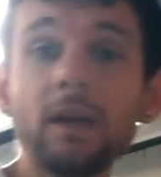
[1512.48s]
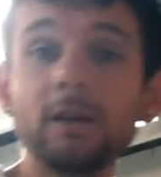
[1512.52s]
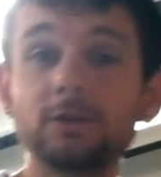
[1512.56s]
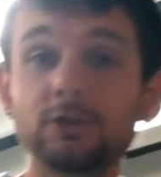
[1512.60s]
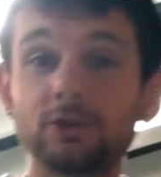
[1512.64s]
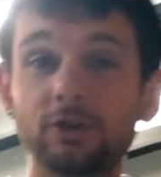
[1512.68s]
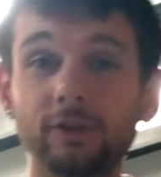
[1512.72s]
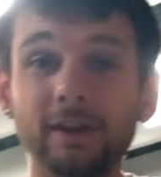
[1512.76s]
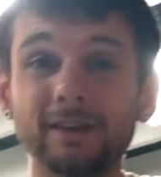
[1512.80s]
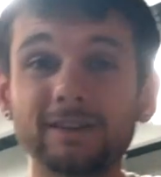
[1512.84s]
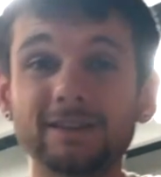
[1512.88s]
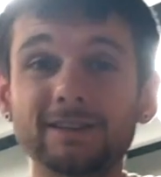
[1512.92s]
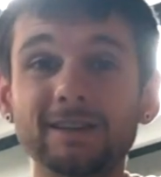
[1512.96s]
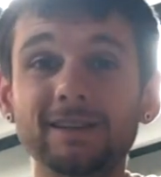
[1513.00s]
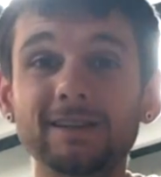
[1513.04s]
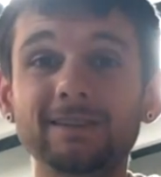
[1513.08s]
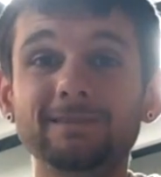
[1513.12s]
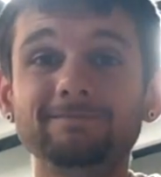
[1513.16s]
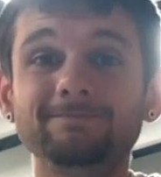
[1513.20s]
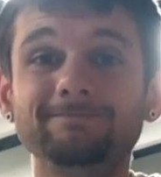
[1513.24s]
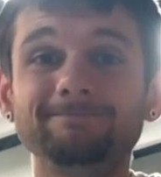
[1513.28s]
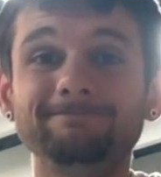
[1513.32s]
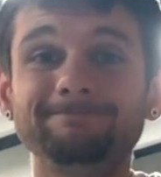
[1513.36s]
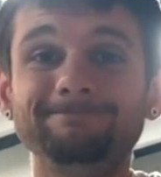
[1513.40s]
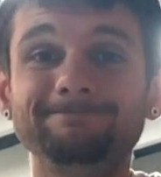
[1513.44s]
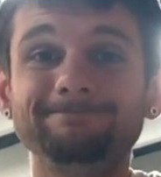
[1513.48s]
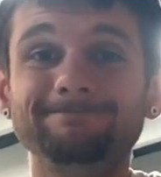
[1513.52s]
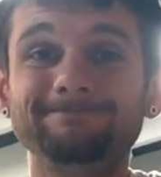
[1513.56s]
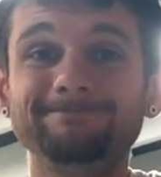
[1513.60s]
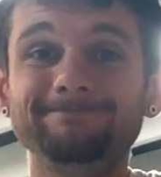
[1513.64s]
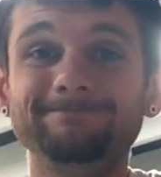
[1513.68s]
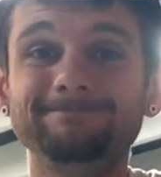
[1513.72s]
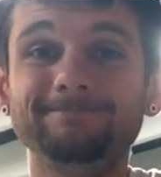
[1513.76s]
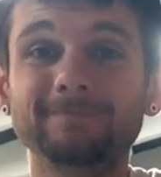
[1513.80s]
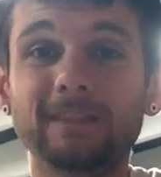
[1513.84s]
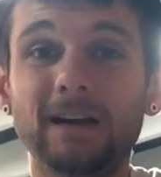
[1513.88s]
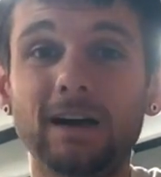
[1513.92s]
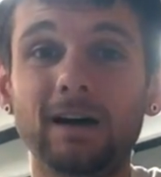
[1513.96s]
So that's it.
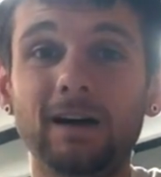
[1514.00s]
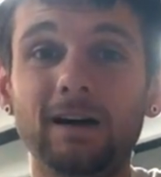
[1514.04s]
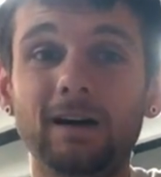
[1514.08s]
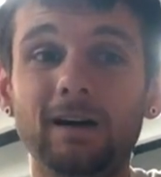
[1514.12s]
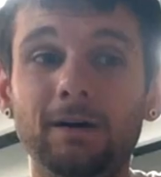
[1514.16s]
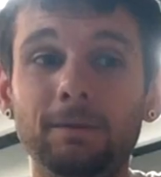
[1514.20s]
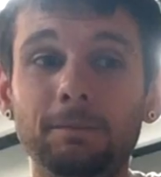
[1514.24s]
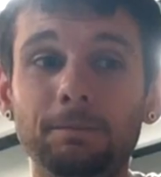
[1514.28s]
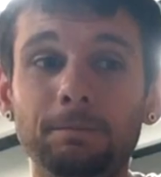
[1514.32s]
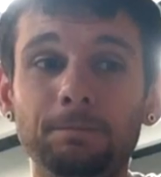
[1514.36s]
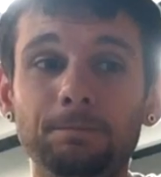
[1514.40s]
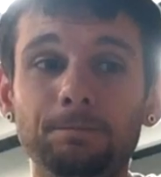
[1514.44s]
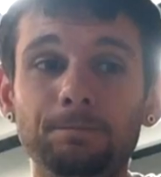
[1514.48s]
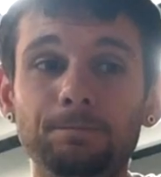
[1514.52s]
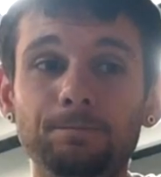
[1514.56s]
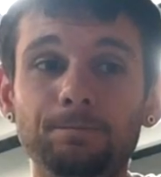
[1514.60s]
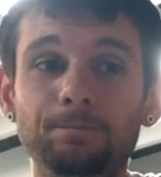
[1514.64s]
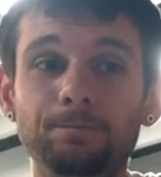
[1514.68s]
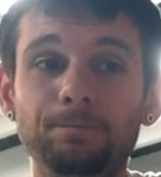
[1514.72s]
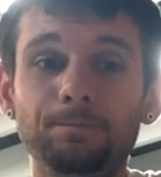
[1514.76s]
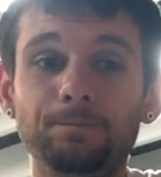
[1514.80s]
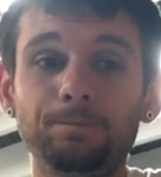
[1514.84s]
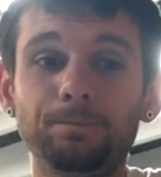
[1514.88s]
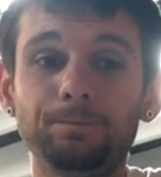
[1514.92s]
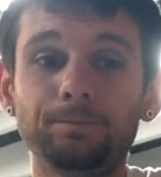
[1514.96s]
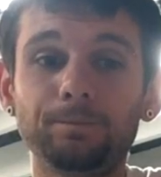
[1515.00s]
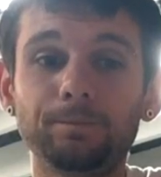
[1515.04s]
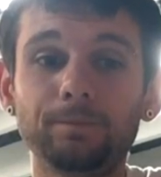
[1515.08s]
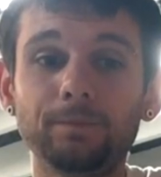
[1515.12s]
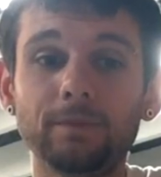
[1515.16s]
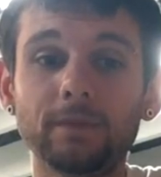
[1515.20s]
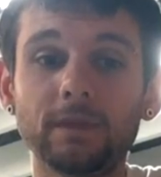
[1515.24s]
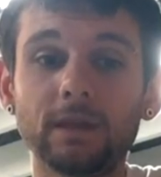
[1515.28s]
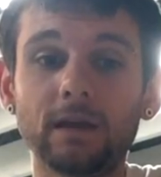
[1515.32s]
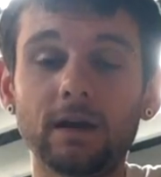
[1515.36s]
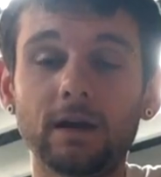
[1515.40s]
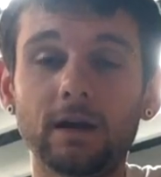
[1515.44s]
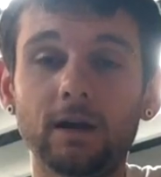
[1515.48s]
I
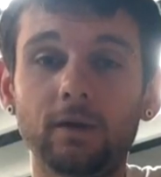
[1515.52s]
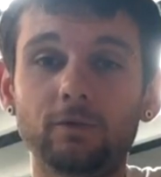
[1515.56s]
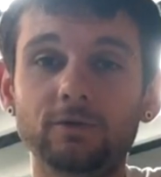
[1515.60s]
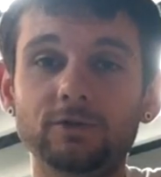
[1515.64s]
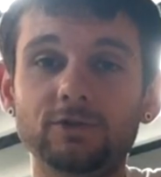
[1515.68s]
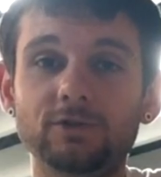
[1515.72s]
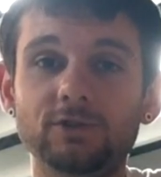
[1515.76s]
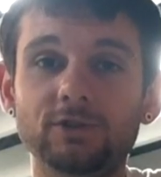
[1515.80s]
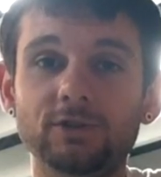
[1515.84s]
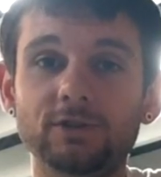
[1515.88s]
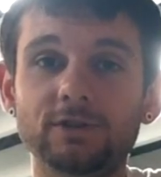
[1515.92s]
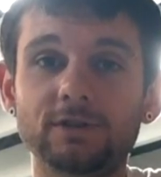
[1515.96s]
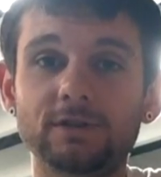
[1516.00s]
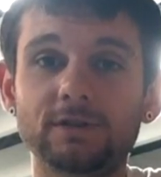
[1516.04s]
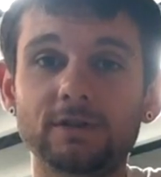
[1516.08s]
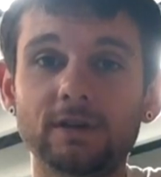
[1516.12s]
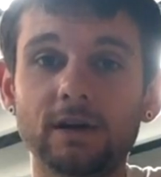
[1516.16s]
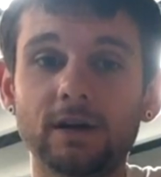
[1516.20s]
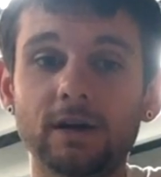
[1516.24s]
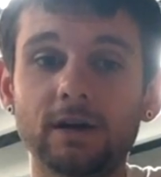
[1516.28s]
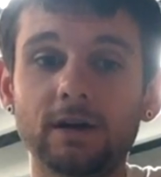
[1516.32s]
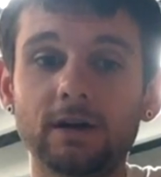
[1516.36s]
was just